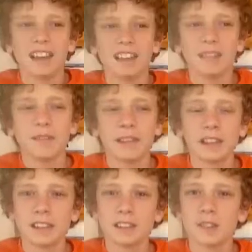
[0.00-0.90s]
I can make
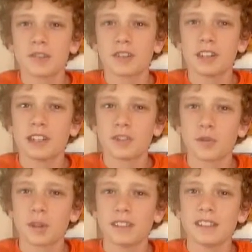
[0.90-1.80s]
lots of strange
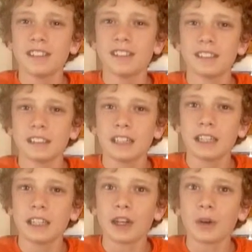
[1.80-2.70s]
voices. You
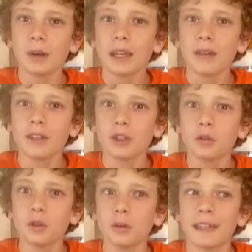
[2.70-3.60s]
know, how are
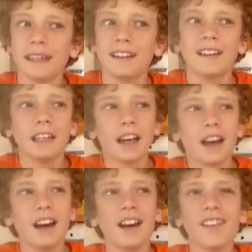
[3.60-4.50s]
you doing?
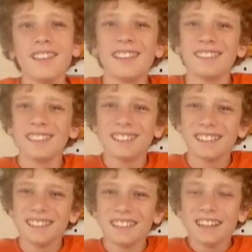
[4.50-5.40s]
Uh,
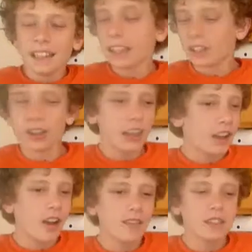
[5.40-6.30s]
I like
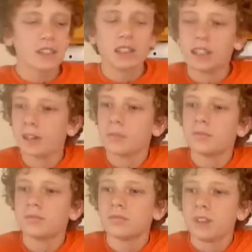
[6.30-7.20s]
cooking, obviously. I
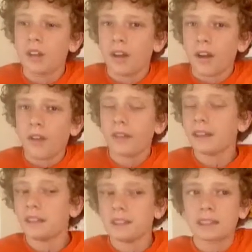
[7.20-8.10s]

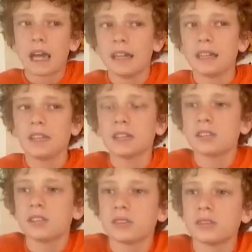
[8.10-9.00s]
like
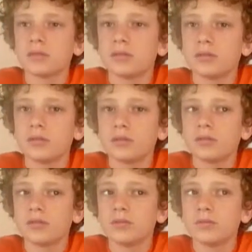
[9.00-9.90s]
science.
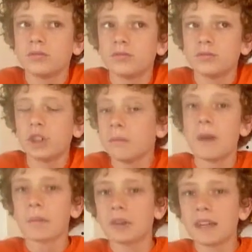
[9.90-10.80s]
Good at
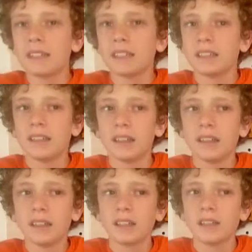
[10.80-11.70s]
memorizing
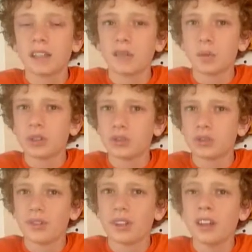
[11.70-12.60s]
things, like weird
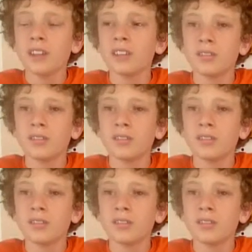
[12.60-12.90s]
trivia.